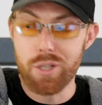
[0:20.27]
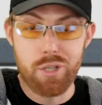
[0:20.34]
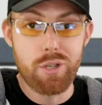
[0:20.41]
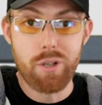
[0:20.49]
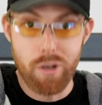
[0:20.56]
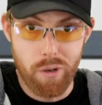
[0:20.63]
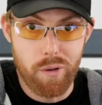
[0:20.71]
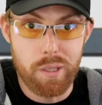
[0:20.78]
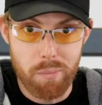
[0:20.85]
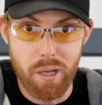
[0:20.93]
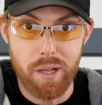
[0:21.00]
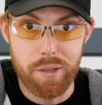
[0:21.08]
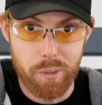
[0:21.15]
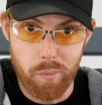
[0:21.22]
You should have already
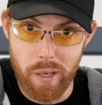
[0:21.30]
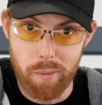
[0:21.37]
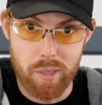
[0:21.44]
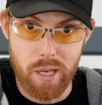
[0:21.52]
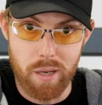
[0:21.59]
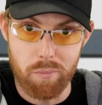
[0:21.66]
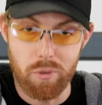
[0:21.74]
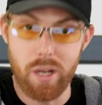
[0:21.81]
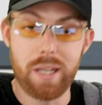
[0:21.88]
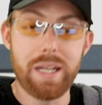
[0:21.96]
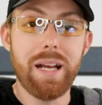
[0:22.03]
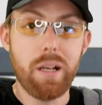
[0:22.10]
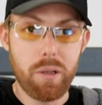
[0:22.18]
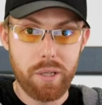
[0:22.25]
bought the webcam,
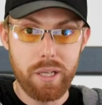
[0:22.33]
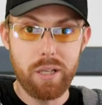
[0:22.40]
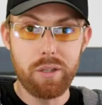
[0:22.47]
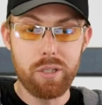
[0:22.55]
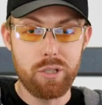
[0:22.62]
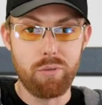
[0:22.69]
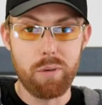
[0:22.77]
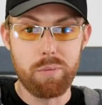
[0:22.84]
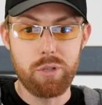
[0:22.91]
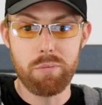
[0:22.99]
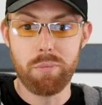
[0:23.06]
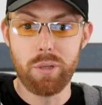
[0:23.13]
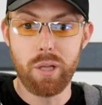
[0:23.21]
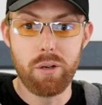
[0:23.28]
right? Link in the
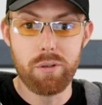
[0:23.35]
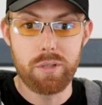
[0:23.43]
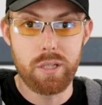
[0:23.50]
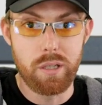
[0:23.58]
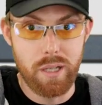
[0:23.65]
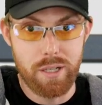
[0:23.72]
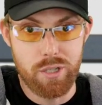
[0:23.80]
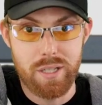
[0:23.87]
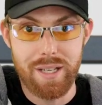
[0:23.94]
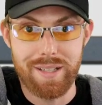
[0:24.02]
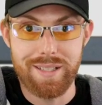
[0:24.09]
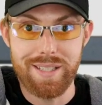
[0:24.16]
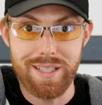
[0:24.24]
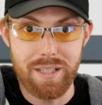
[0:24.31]
description below to the
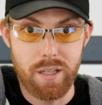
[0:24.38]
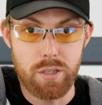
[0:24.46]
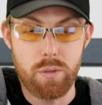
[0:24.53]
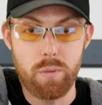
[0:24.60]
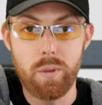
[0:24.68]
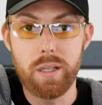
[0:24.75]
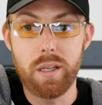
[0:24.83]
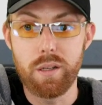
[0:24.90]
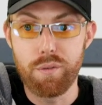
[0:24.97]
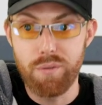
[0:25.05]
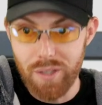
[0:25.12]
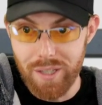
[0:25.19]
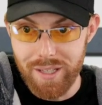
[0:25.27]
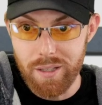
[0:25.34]
Logitech C920, an
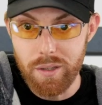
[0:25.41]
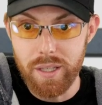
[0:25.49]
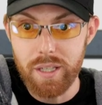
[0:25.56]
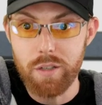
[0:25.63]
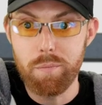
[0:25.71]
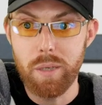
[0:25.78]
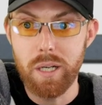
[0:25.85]
affiliate link of